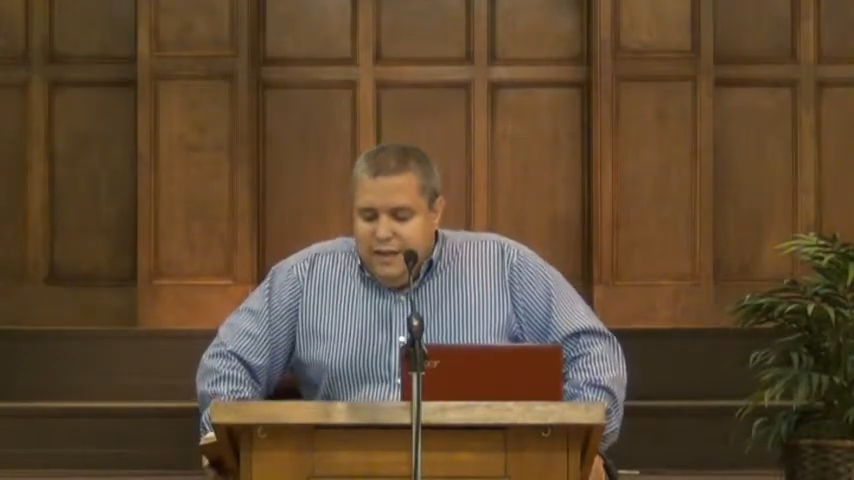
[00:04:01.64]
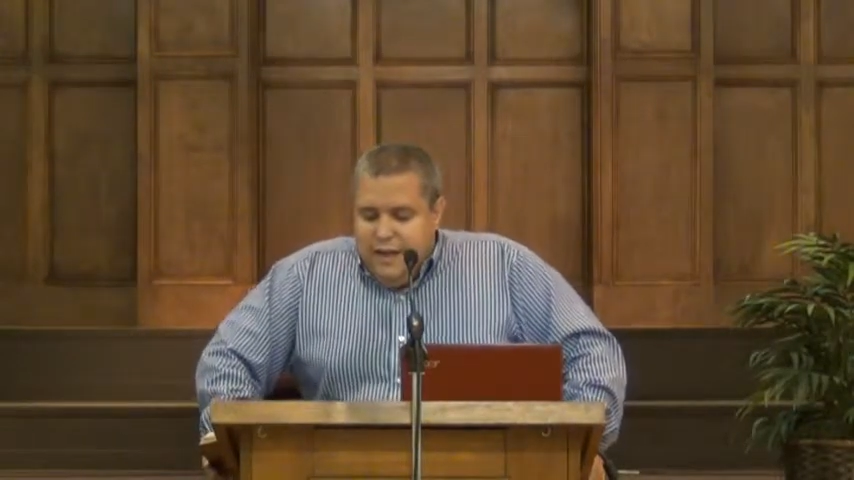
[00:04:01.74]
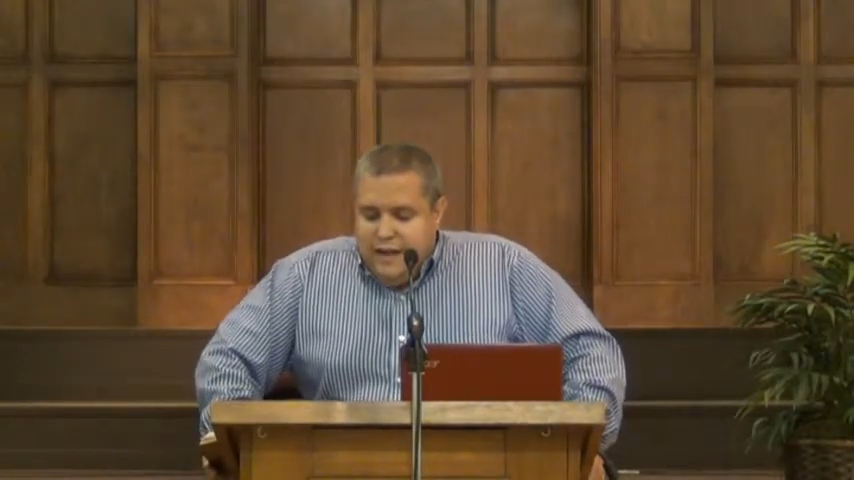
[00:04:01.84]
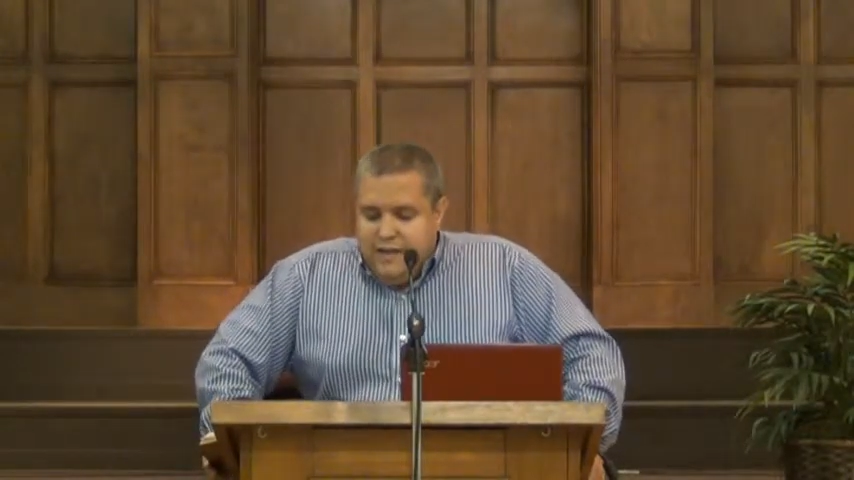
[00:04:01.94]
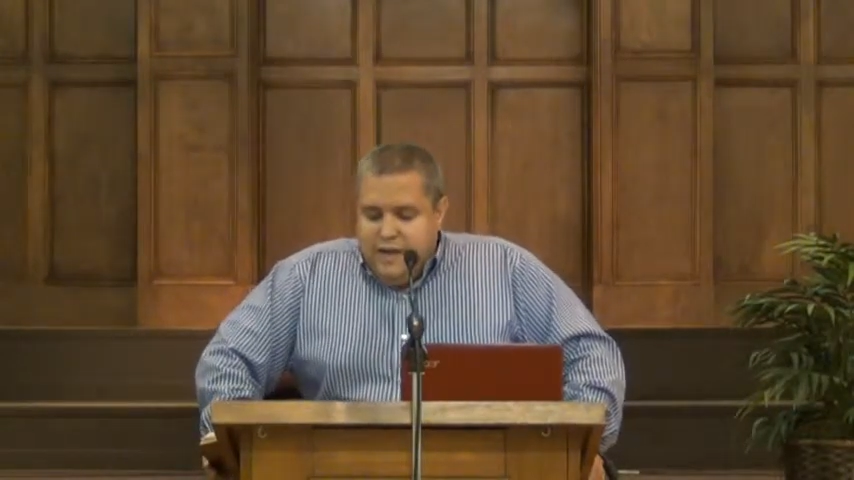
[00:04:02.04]

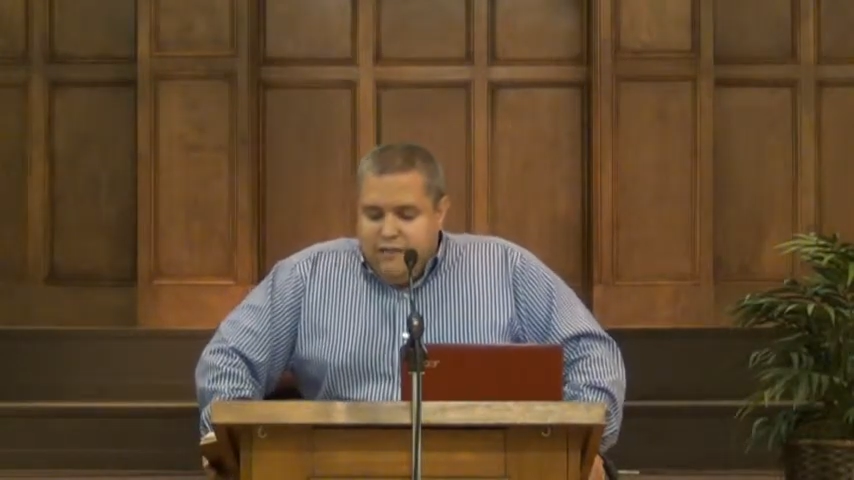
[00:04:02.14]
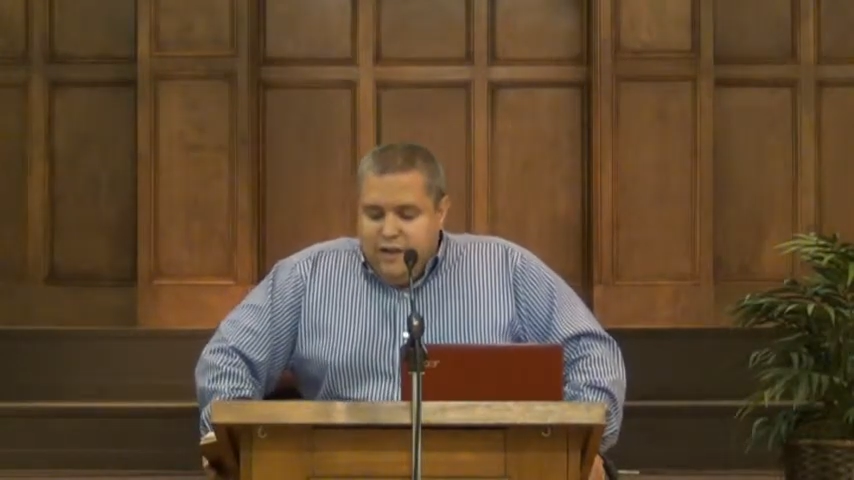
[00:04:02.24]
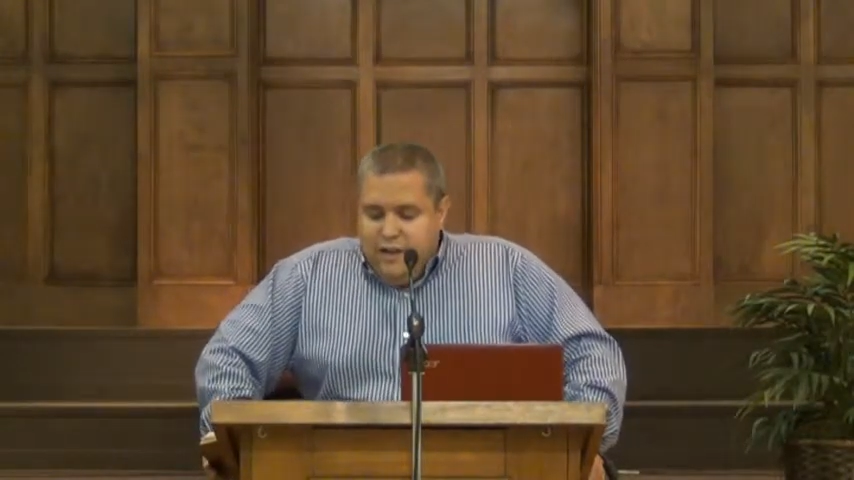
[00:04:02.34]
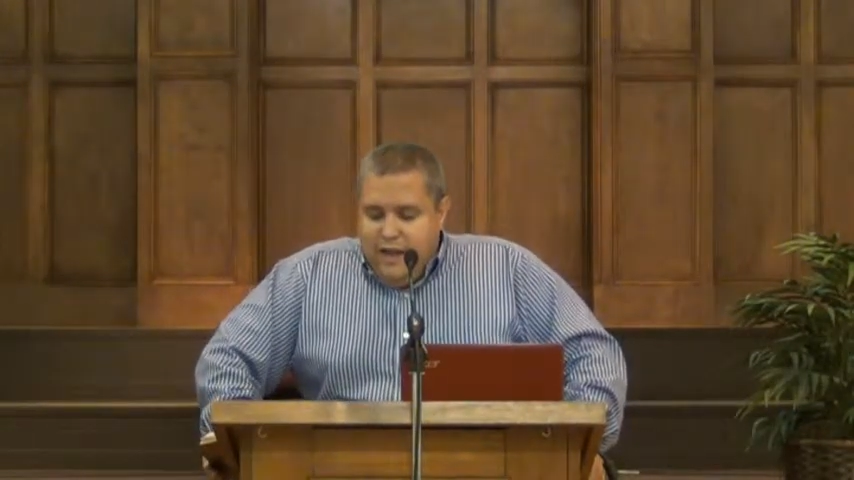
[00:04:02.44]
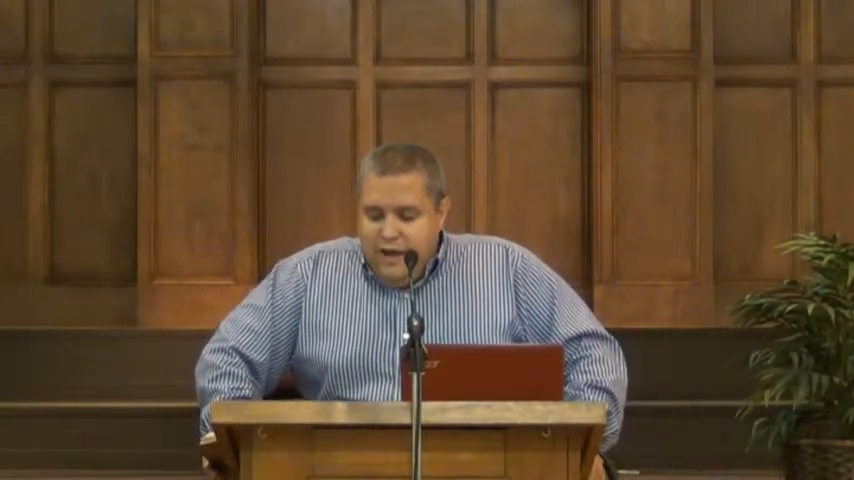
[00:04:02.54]
a day of
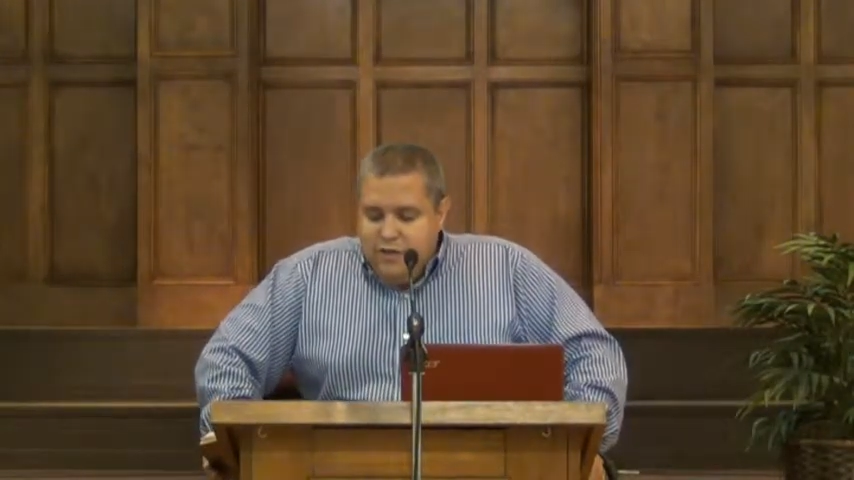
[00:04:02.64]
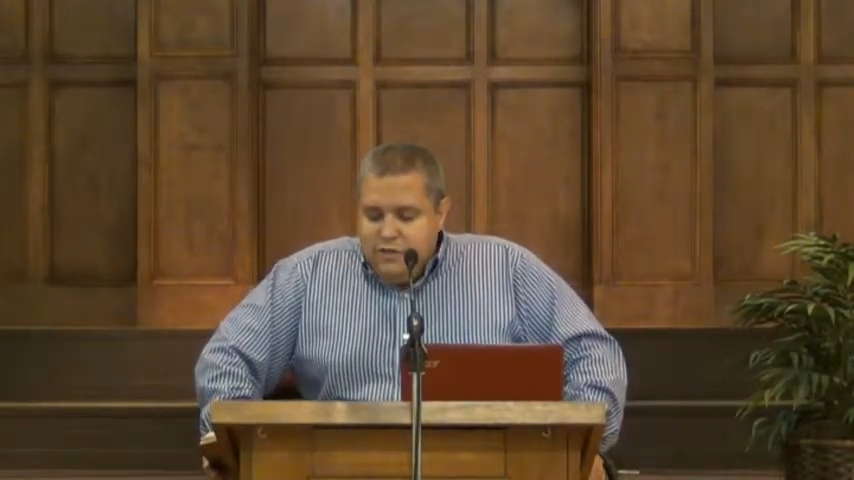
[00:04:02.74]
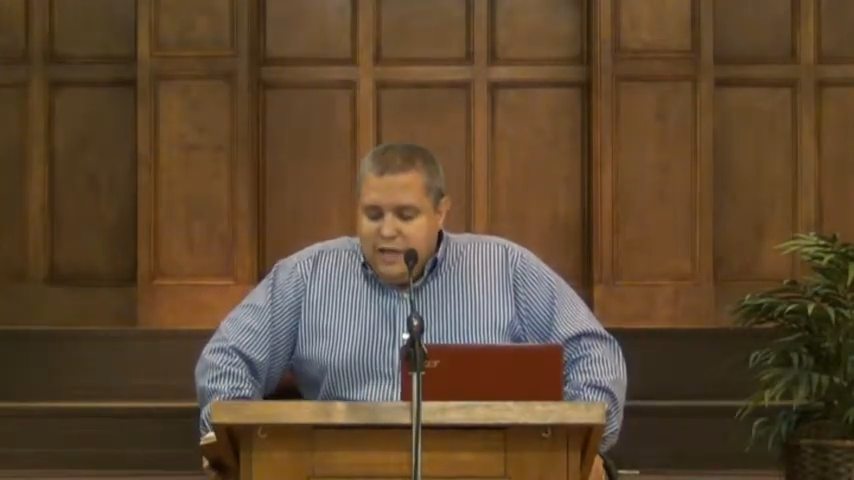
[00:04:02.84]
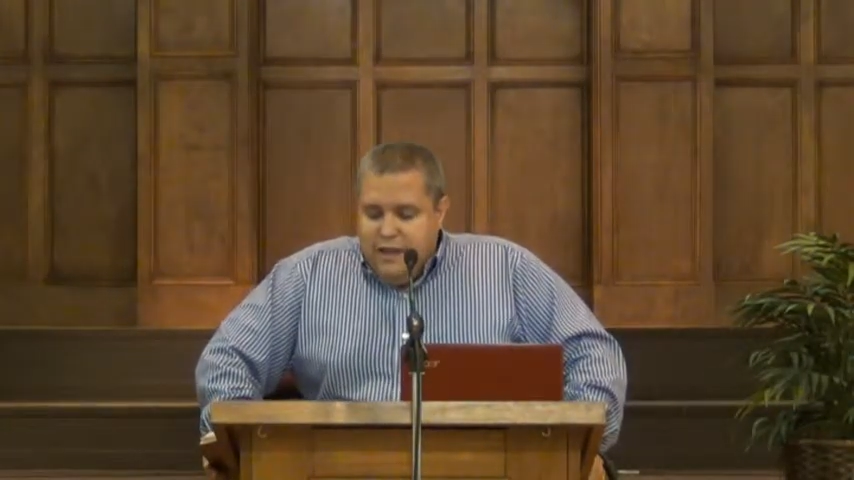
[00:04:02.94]
clouds